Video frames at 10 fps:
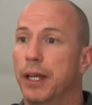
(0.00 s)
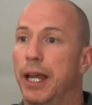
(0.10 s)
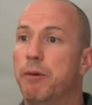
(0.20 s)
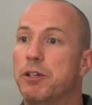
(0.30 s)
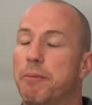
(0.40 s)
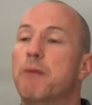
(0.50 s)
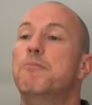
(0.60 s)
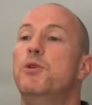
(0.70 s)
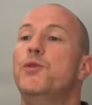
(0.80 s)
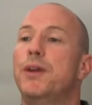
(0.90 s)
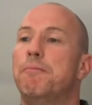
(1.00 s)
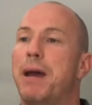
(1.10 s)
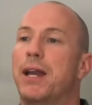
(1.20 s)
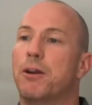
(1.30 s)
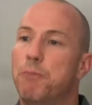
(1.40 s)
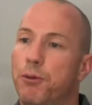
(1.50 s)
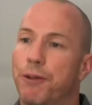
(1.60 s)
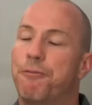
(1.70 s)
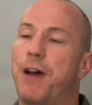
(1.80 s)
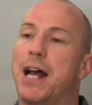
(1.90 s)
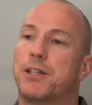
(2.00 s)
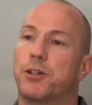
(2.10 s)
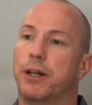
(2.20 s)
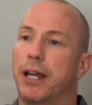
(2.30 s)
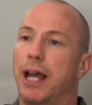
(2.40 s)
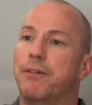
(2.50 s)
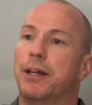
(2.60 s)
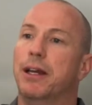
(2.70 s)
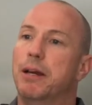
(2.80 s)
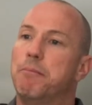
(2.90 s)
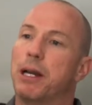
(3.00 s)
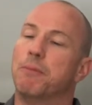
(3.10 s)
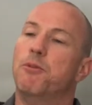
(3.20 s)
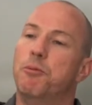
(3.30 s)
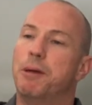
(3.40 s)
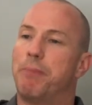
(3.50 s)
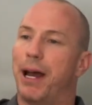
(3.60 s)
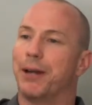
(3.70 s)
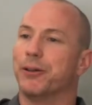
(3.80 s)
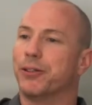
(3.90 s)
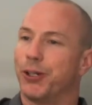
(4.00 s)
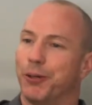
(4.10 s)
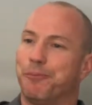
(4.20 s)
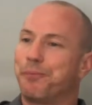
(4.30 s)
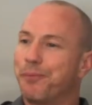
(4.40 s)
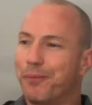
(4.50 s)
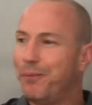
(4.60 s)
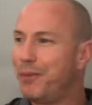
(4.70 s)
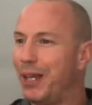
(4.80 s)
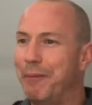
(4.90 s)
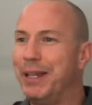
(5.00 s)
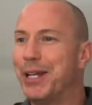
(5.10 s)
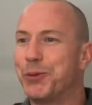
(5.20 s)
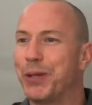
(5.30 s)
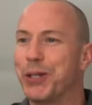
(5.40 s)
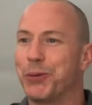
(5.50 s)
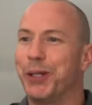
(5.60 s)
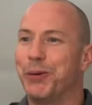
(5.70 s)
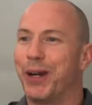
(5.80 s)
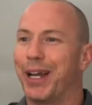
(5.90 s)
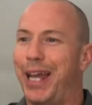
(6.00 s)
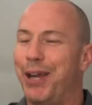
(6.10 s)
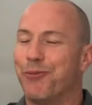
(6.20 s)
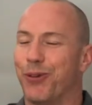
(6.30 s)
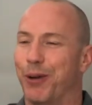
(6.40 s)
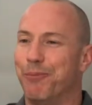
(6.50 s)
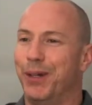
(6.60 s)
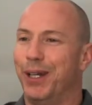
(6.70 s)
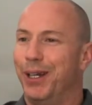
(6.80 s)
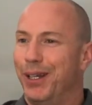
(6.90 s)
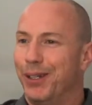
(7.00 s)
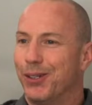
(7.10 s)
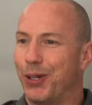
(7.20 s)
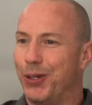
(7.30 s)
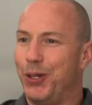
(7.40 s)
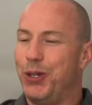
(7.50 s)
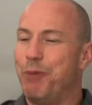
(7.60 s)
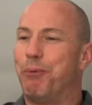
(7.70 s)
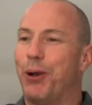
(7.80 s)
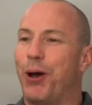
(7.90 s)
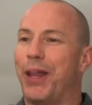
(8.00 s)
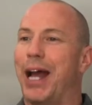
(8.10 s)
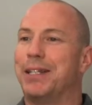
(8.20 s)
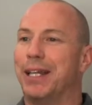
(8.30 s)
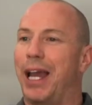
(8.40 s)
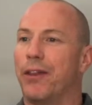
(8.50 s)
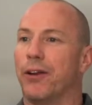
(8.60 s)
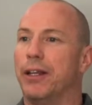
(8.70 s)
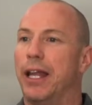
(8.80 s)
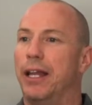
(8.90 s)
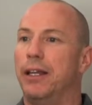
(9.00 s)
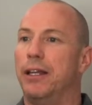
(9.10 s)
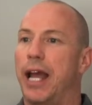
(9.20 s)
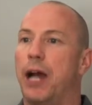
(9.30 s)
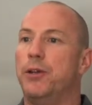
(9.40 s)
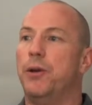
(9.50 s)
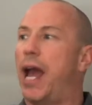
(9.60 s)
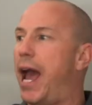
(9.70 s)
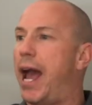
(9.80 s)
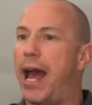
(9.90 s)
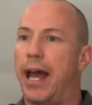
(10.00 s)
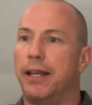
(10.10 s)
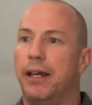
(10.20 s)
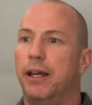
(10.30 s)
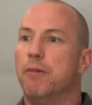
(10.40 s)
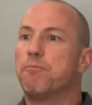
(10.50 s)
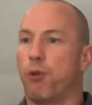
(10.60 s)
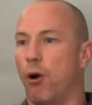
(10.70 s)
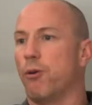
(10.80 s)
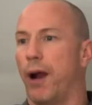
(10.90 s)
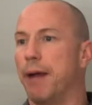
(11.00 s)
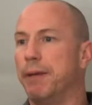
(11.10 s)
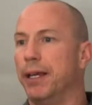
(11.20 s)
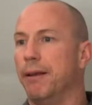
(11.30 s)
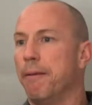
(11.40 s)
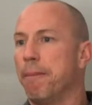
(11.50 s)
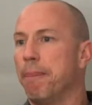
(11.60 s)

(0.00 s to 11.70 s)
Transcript: It was about moving better, moving faster, and having better movement patterns. So, I mean, that's really where it came from. So you put all that together, and then now you add programming,